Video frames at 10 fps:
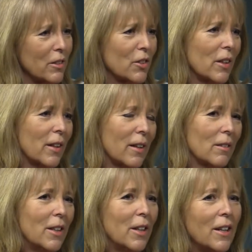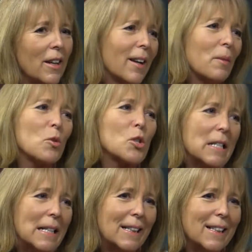So I get more
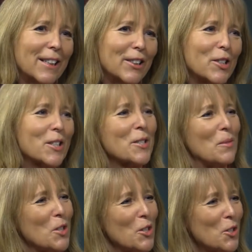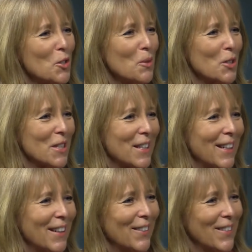tired because I'm doing two books a
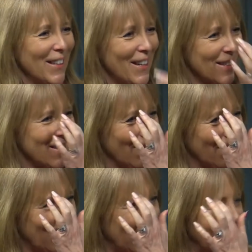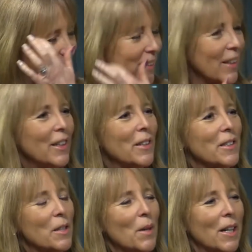year, and that's sort of quite
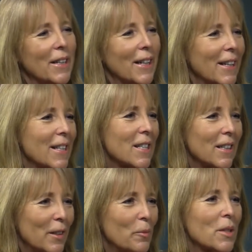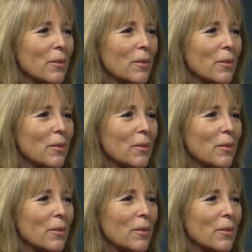demanding at times.